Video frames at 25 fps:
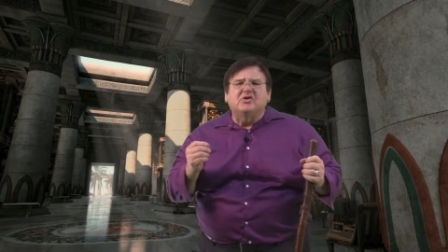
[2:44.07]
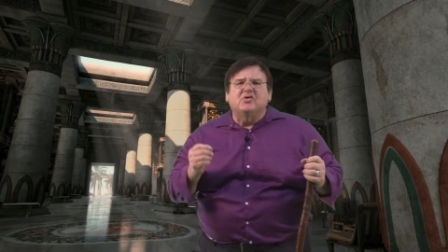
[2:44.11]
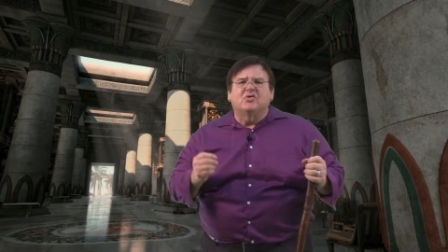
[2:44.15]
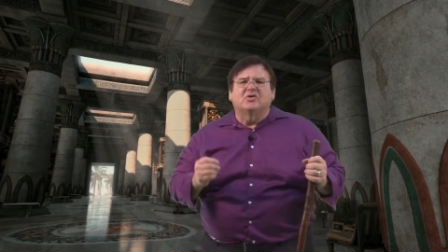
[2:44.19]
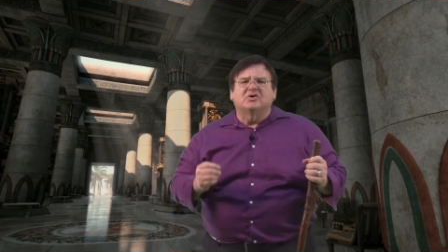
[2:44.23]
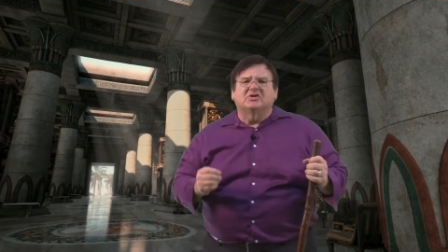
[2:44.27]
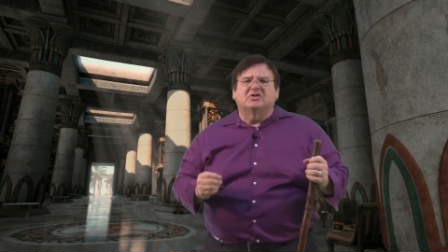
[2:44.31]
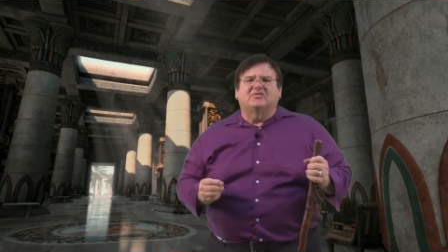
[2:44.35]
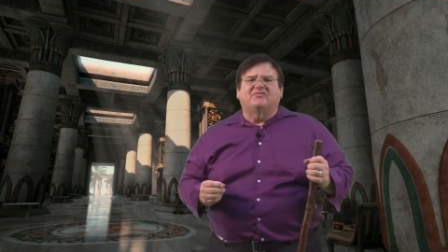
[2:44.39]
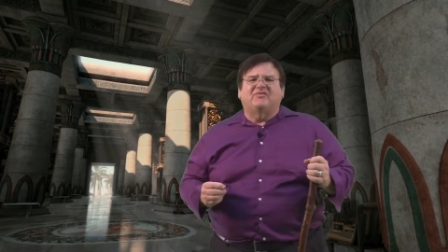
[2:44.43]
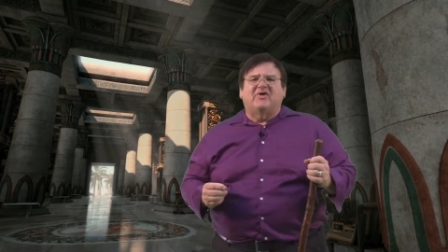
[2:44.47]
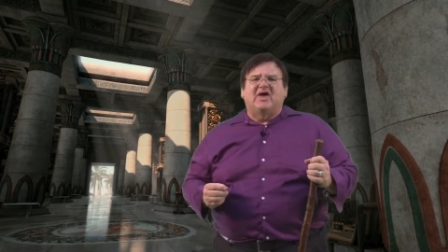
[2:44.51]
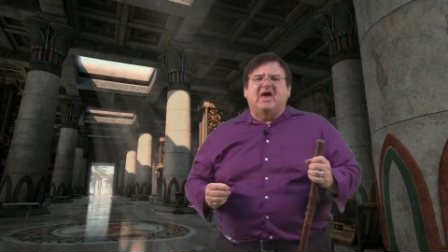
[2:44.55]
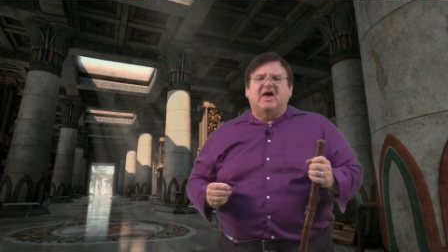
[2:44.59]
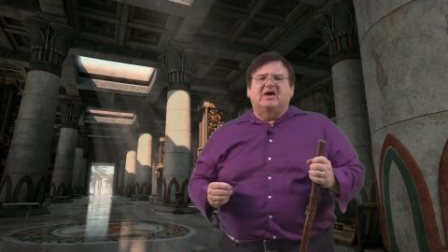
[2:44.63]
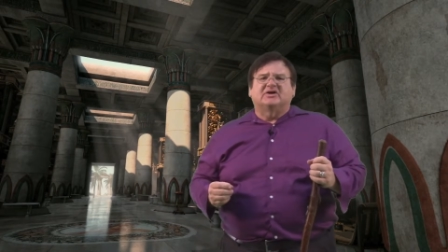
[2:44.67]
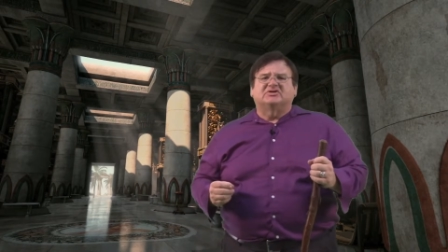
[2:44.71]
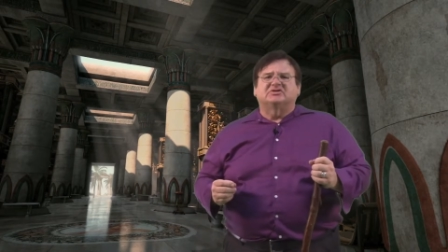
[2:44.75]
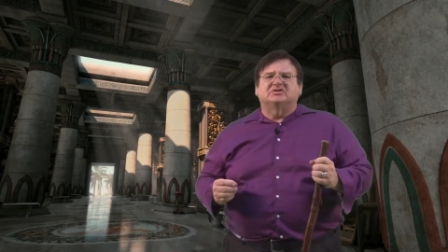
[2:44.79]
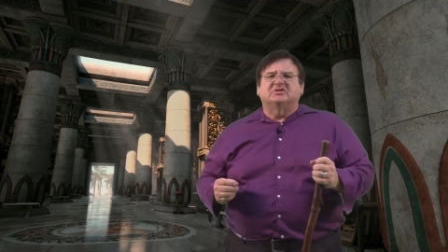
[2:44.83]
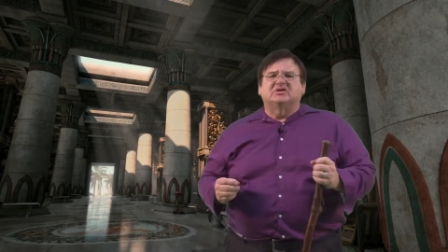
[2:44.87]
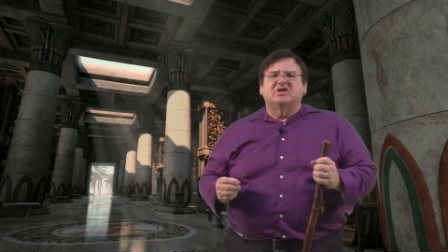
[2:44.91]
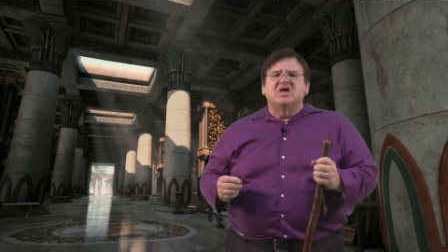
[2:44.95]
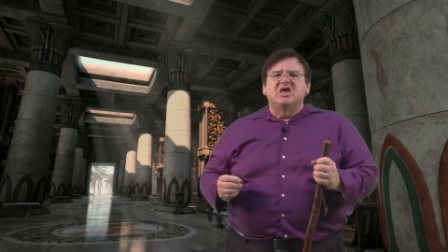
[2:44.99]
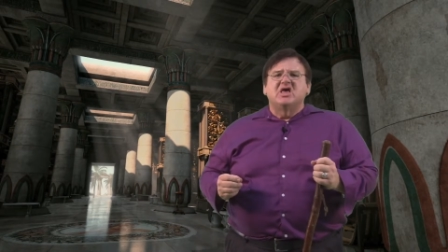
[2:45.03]
course of
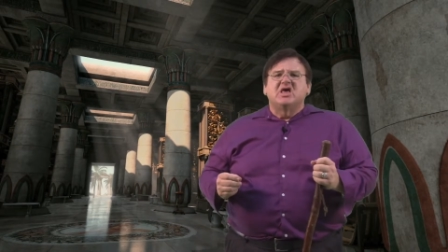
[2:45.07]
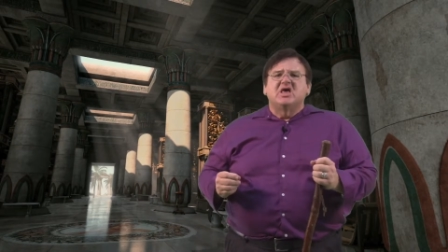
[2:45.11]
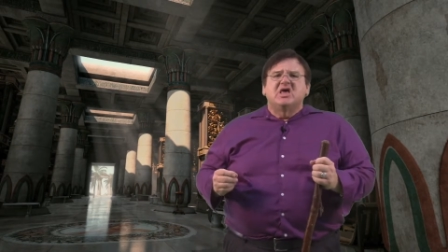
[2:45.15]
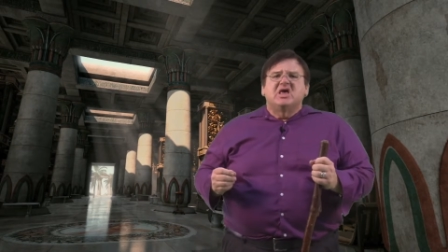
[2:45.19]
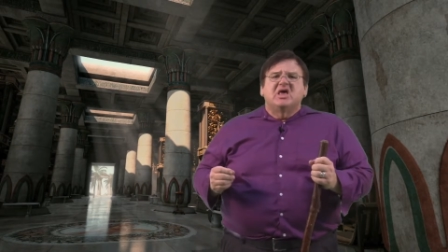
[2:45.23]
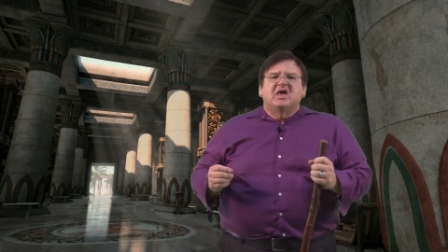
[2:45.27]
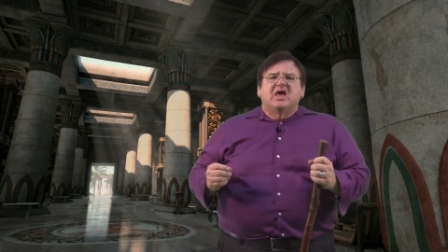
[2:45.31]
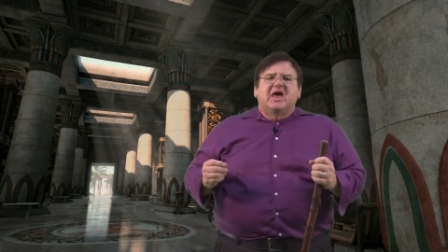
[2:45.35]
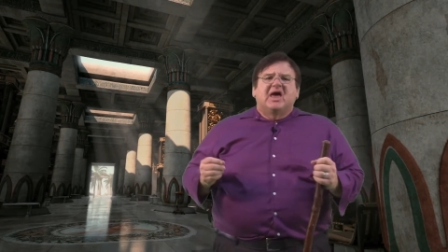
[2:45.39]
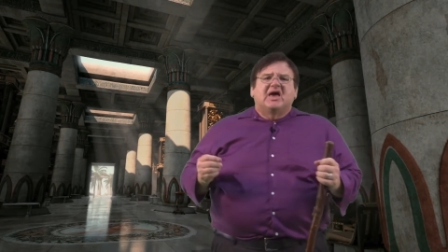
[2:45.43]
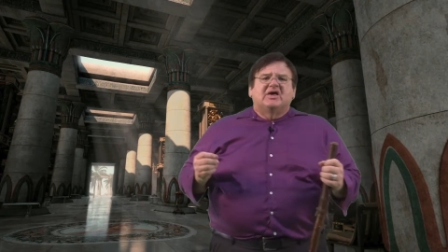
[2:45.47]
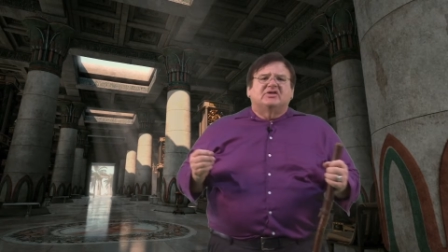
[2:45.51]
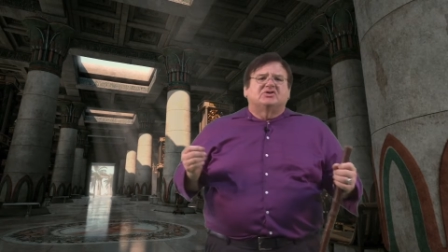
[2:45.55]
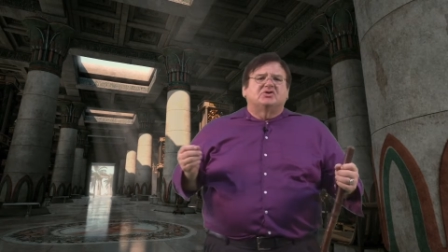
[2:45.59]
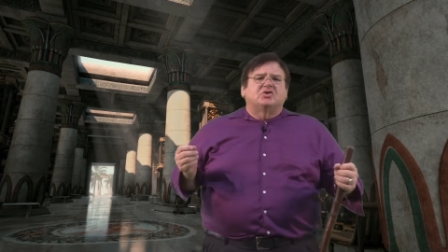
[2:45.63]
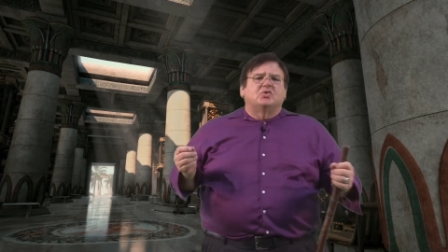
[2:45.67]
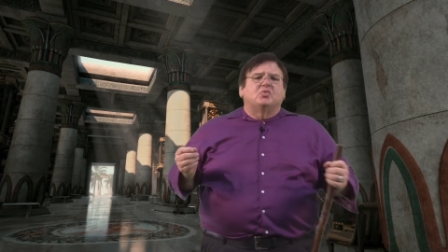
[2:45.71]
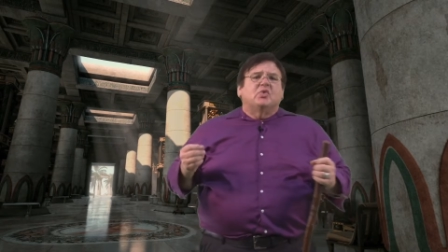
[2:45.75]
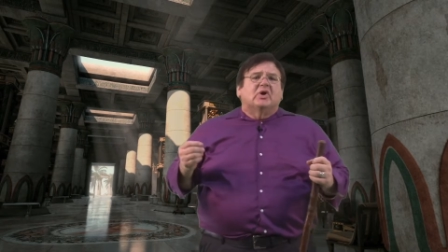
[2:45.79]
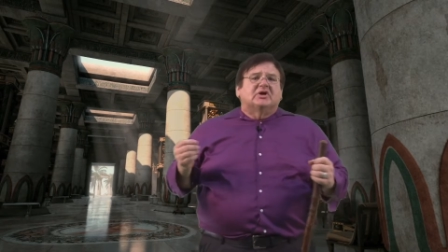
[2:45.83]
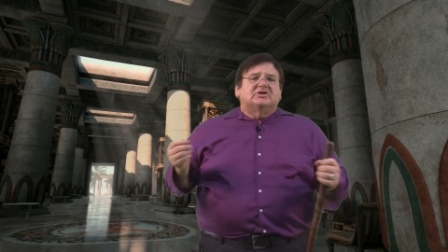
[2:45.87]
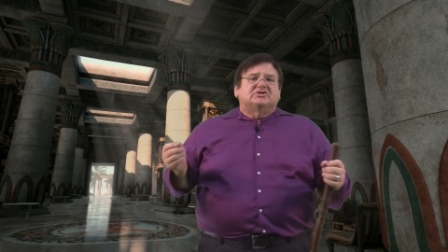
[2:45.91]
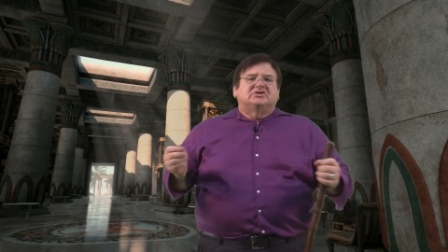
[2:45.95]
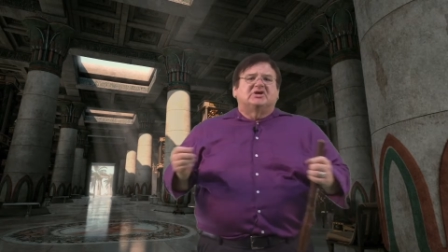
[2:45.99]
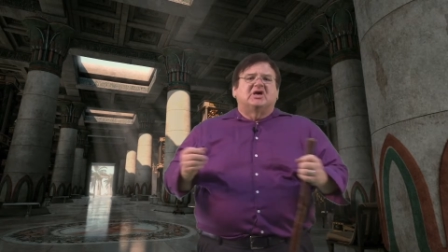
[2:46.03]
action as to
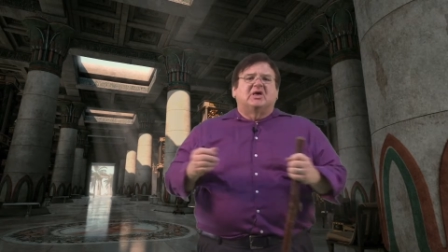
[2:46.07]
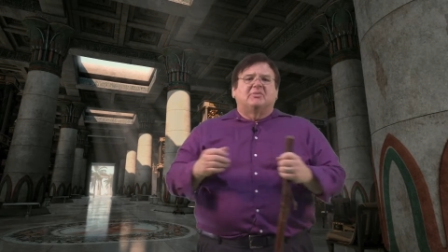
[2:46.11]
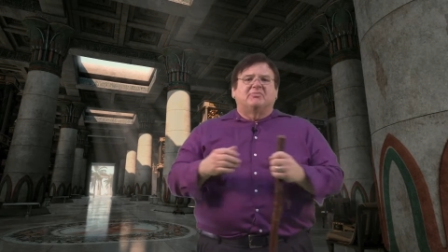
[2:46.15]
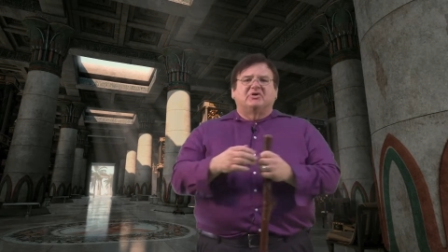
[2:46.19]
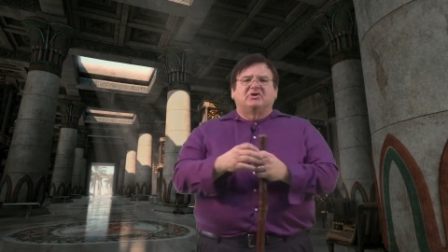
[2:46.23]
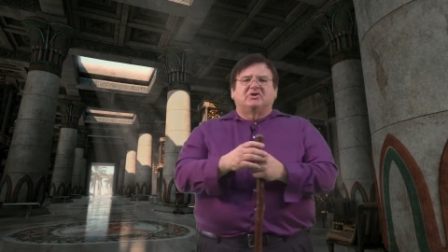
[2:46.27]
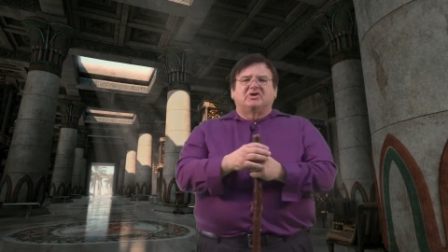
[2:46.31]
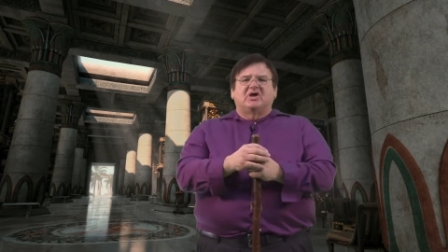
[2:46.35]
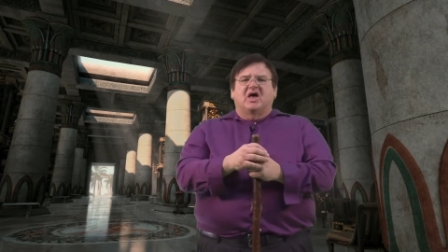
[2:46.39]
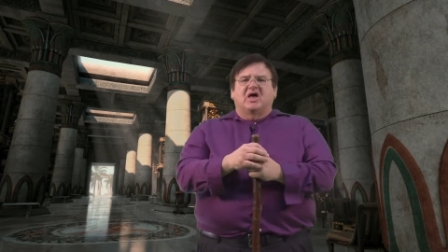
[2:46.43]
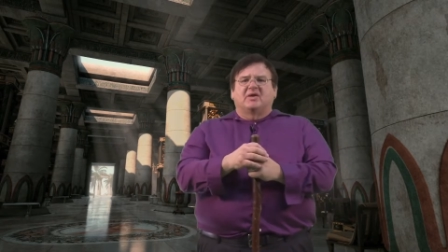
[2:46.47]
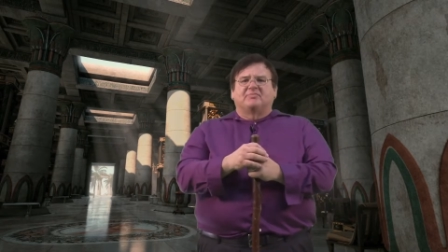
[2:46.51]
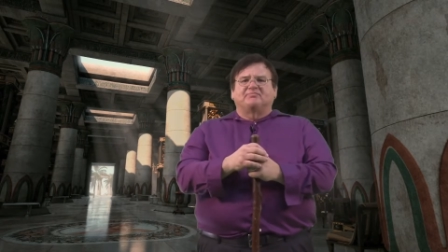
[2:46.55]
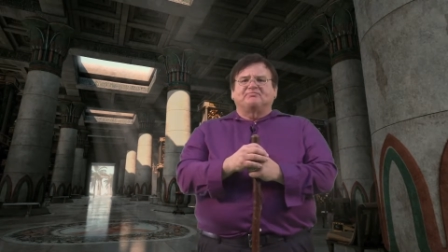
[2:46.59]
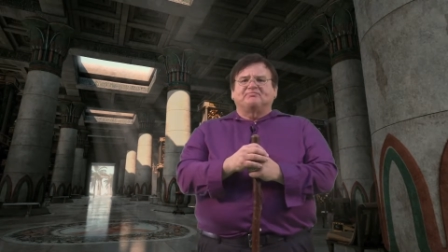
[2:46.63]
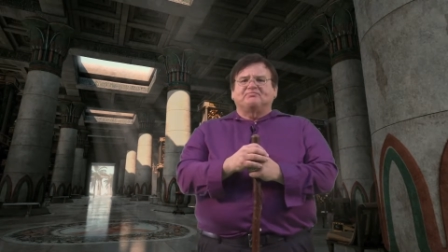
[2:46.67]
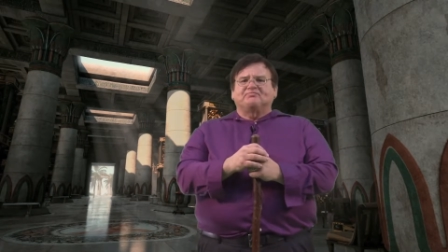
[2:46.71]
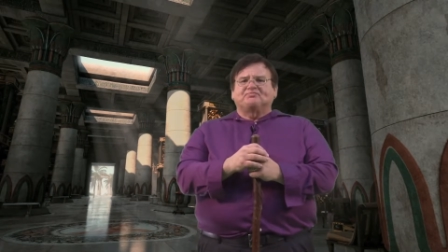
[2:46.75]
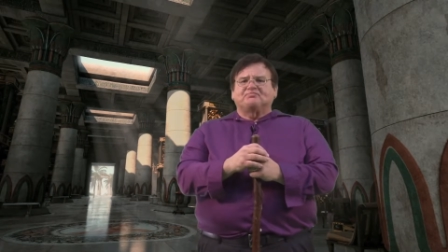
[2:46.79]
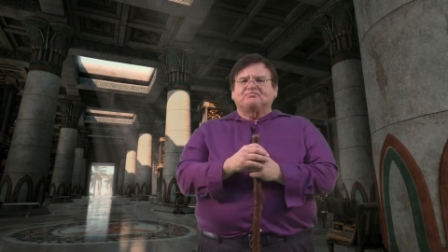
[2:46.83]
what shall be done.